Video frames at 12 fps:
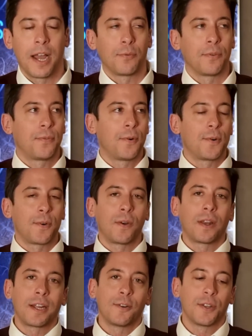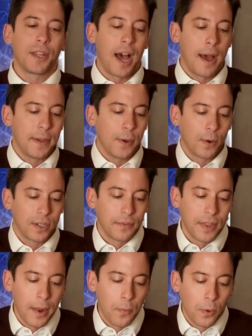I referred earlier to the hobby horse
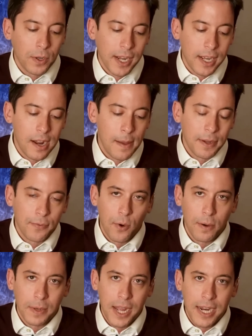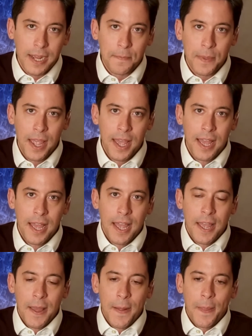of that World Economic Forum lady.
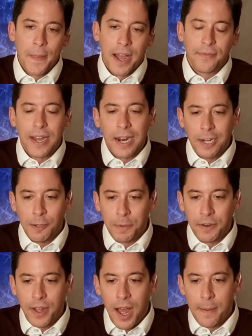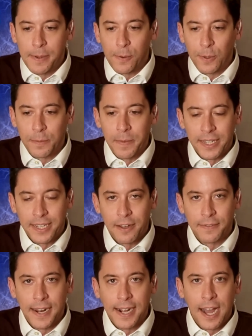I've got a little bit of a hobby horse
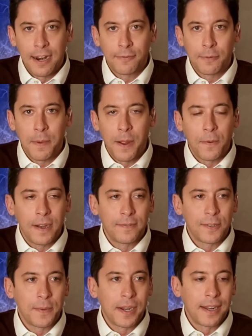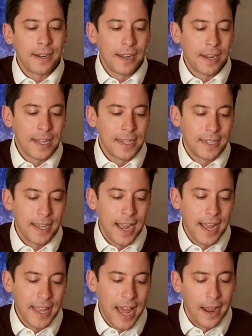myself, and I got it from my wife, sweet little Alisa,
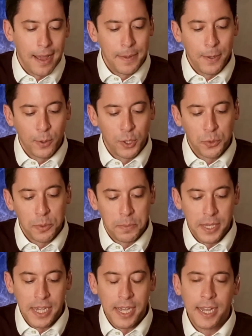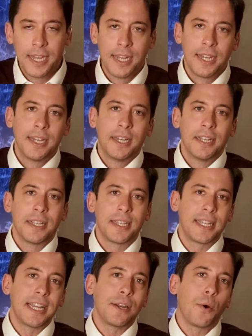and that hobby horse would be
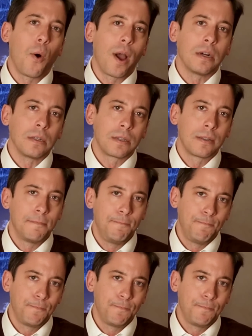seed oils.